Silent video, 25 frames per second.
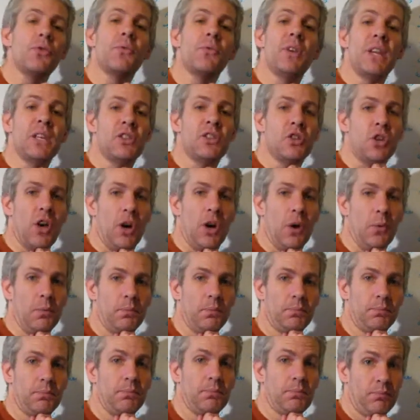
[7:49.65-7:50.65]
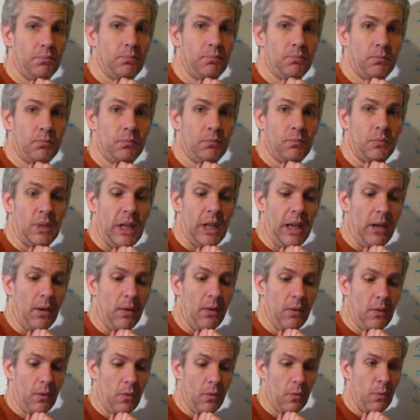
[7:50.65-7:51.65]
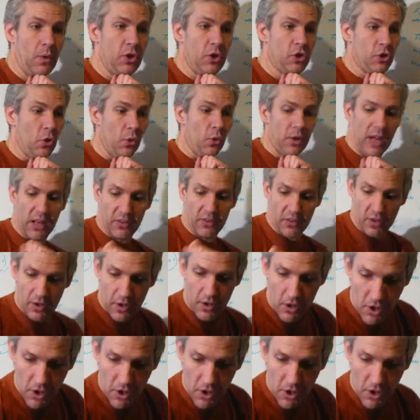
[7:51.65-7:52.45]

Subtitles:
of years ago. Yeah, we saw that